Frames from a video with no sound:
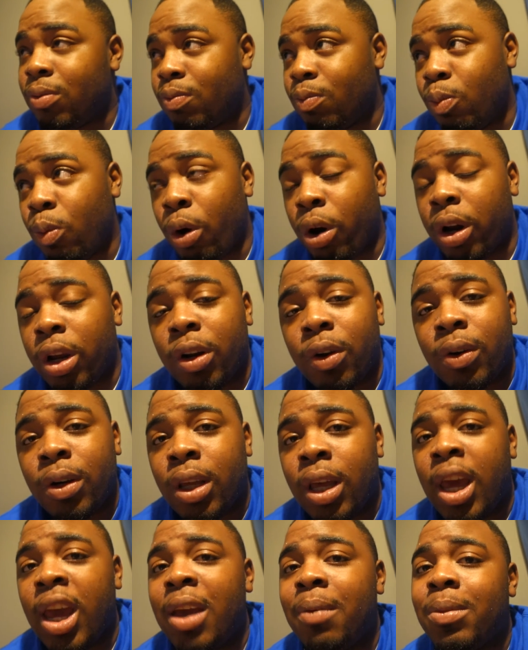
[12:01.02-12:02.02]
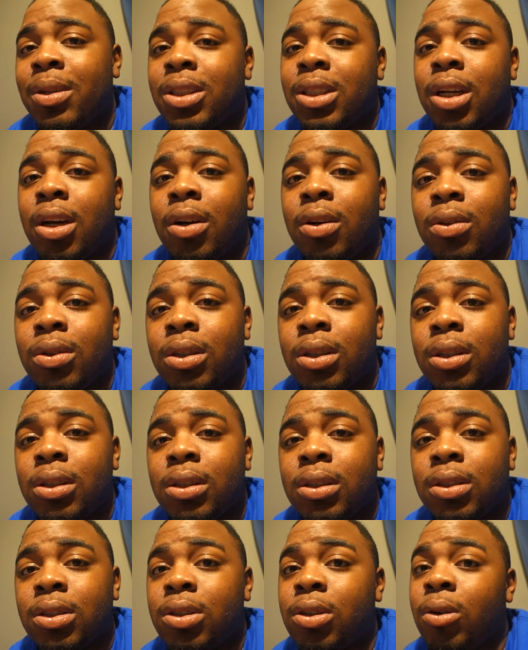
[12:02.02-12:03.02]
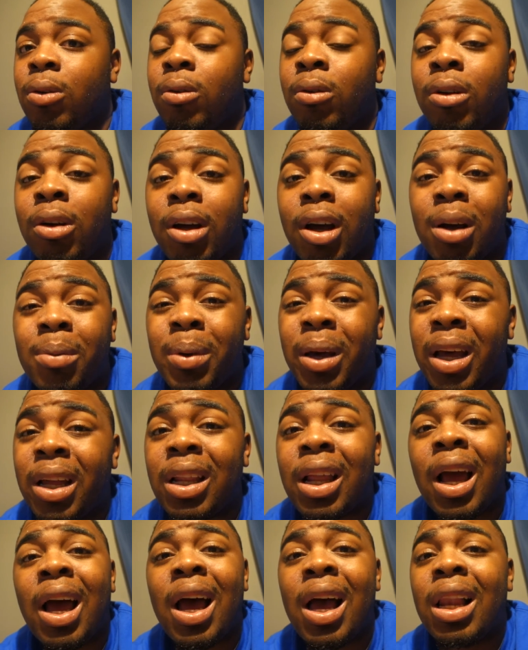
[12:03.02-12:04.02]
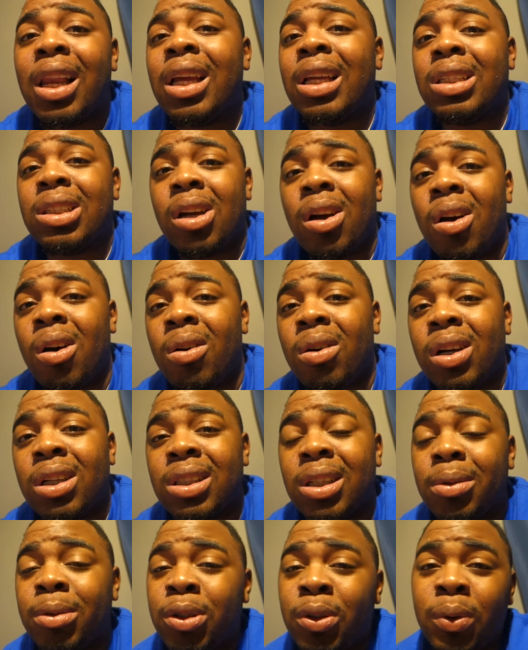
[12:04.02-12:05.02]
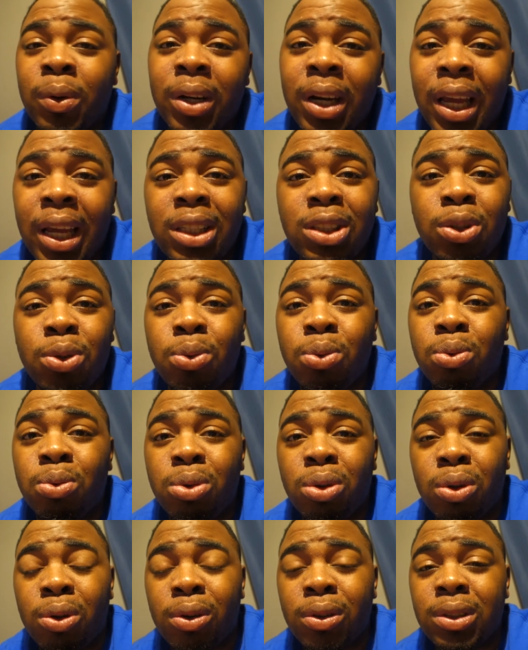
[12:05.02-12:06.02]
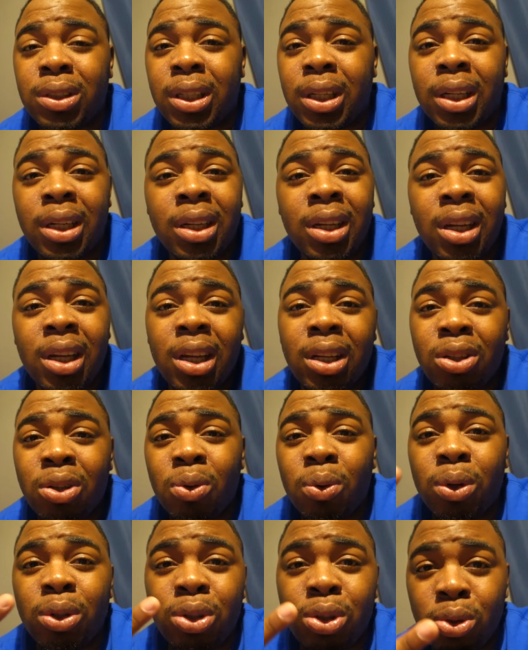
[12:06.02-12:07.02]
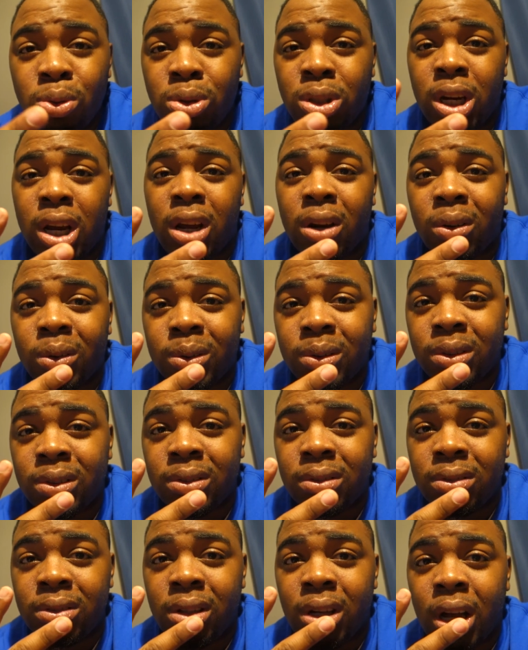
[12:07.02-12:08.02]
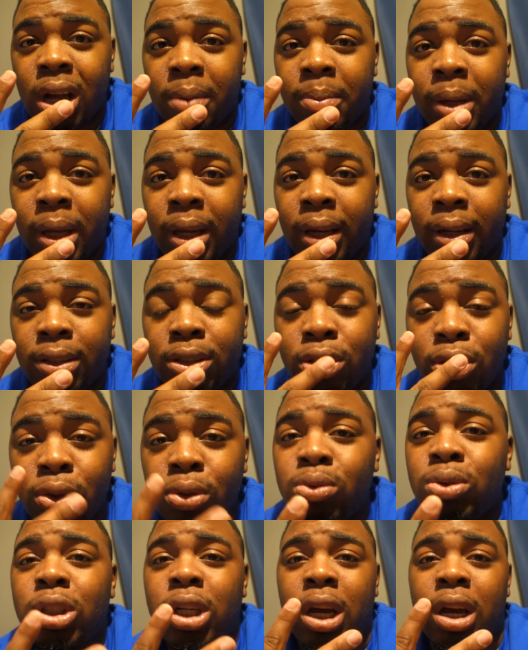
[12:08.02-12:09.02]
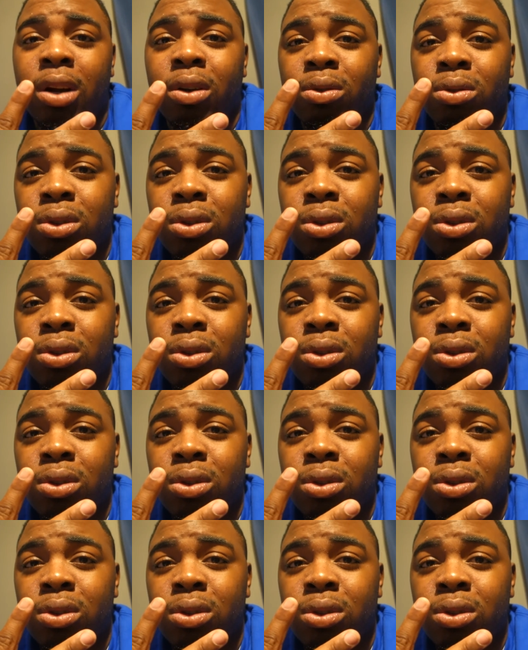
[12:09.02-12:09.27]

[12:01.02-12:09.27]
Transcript: working on the gaming channel, cause so I'm gonna have to holler at y'all, cause I'm doing that too. You know what I'm saying? Doing two channels. You know what I mean? Two channels.